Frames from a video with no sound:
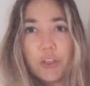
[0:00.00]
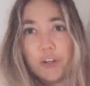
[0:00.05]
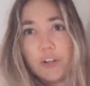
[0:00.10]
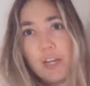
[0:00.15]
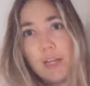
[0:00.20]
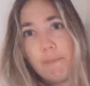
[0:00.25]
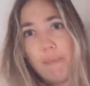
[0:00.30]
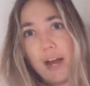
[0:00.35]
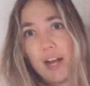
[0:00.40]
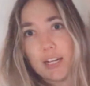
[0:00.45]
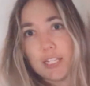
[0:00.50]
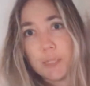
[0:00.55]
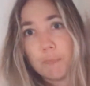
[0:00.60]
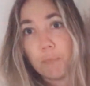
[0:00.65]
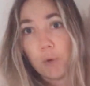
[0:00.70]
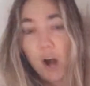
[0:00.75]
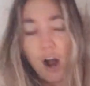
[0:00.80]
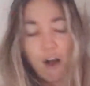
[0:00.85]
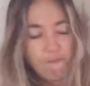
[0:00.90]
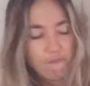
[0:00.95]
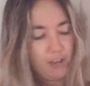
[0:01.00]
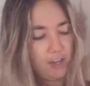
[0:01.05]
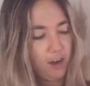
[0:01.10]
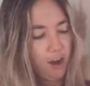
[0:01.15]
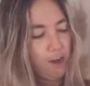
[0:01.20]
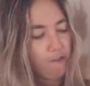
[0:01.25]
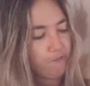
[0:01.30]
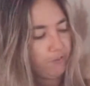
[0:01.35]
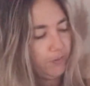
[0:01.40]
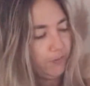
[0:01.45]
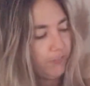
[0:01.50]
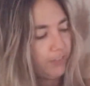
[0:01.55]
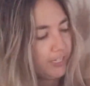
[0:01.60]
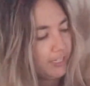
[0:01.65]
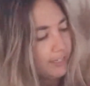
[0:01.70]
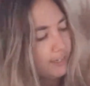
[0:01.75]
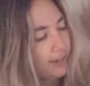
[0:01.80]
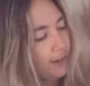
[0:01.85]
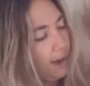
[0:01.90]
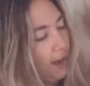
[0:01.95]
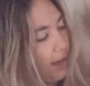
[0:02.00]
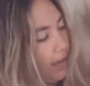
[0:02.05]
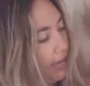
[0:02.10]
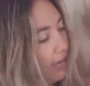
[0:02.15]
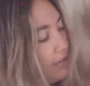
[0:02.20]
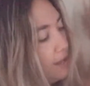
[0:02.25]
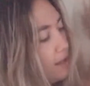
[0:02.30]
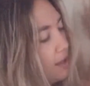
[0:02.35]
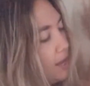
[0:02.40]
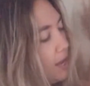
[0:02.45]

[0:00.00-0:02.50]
30 bucks profit off of this guy.